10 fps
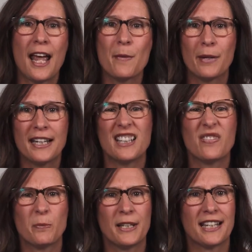It might
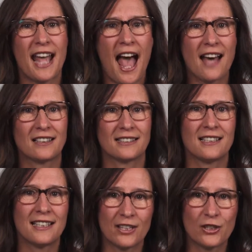even be the adult
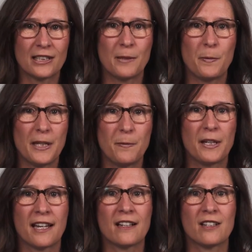intentionally
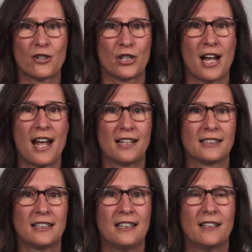peeping in on a child